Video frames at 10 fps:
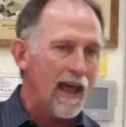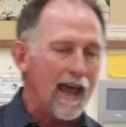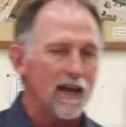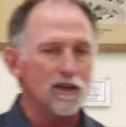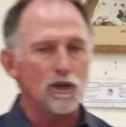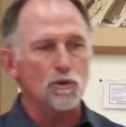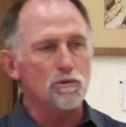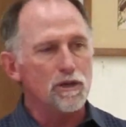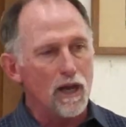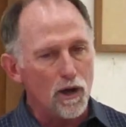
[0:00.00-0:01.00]
And you
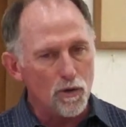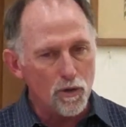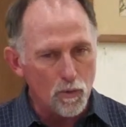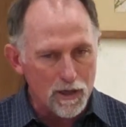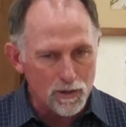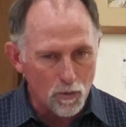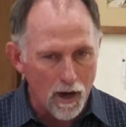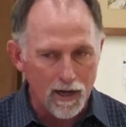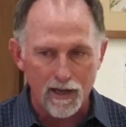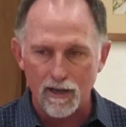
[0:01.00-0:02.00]
know the ones
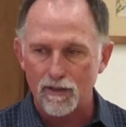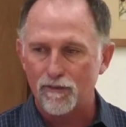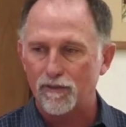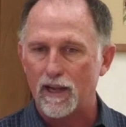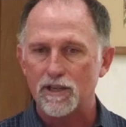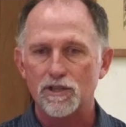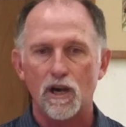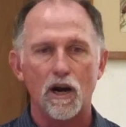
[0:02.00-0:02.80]
walking in the flesh